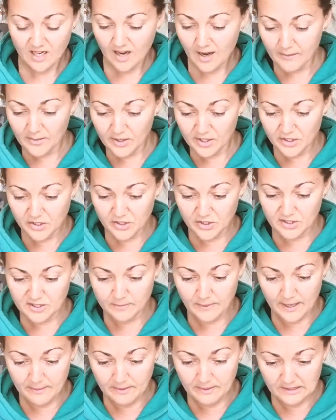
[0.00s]
I'm going to do this
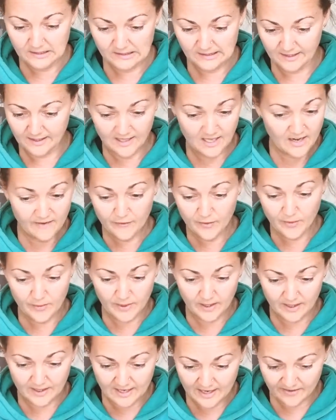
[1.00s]
publicly and
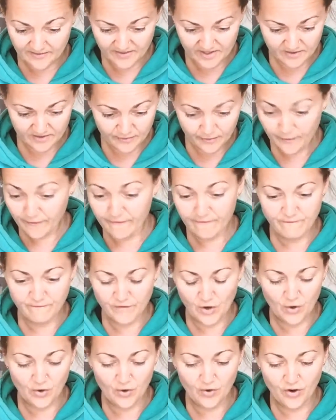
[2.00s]
everyone can have it for
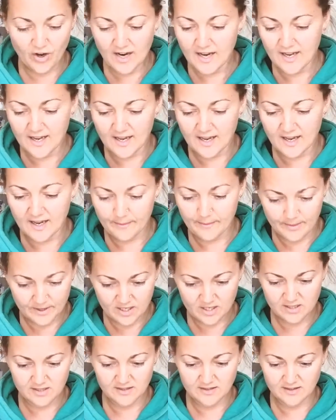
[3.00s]
free,
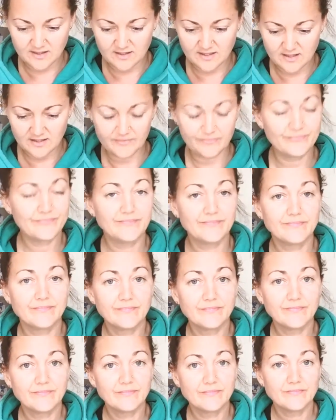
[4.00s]
because
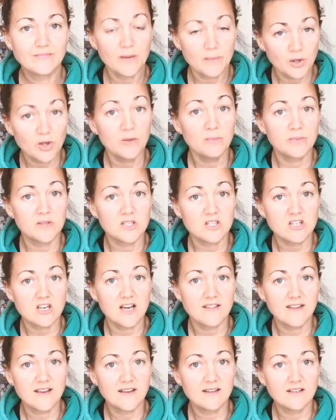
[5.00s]
I'm a good bitch
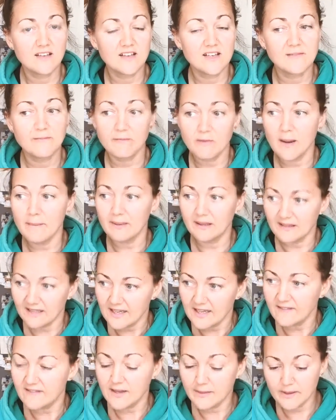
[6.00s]
like that. I
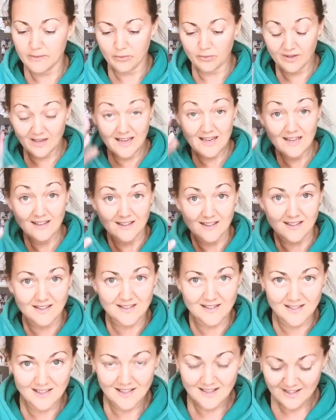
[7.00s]
believe that people need
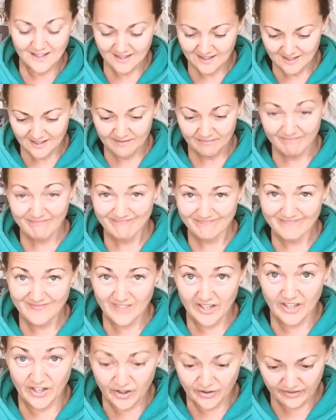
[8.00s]
this.
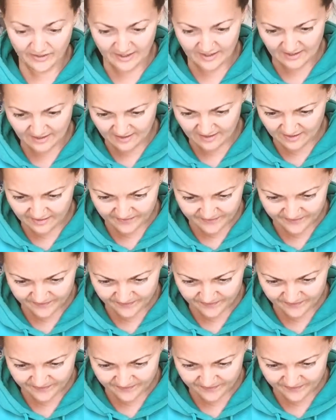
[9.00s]
I know they need it.